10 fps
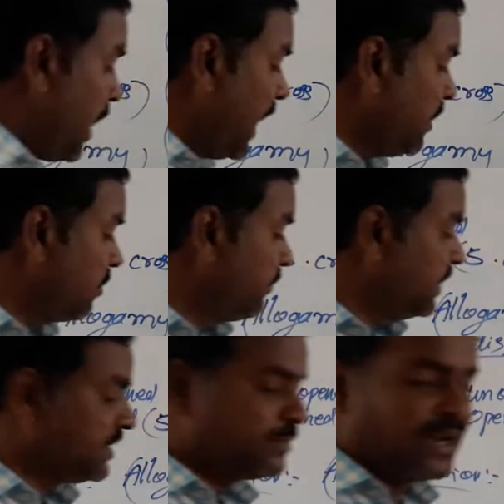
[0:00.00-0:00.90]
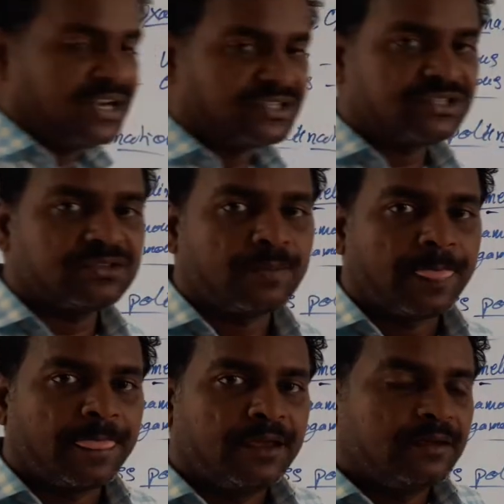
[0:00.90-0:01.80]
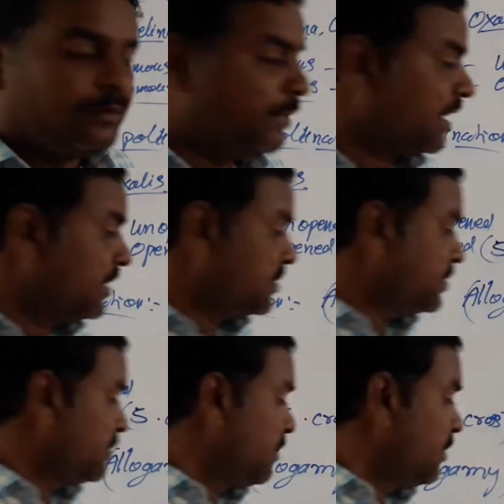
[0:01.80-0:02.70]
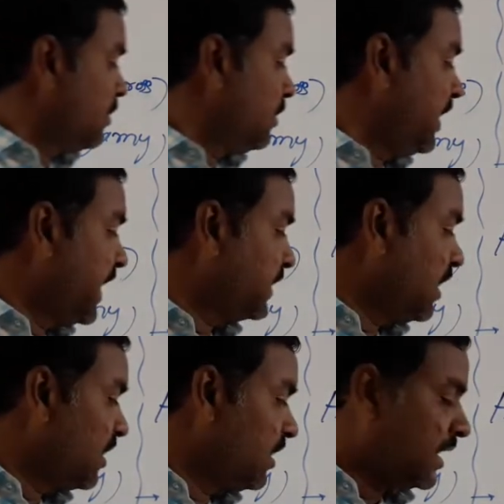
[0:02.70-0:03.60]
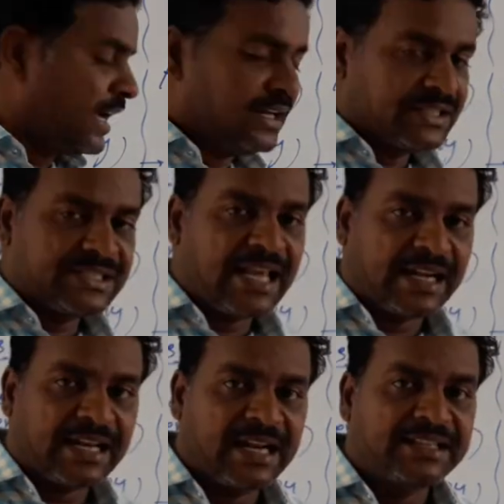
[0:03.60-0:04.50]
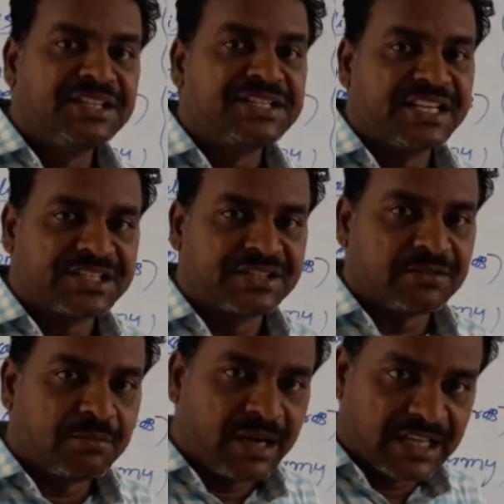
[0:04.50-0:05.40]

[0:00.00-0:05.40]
hydrophilous plants, because nectar and colors they attract the insects, but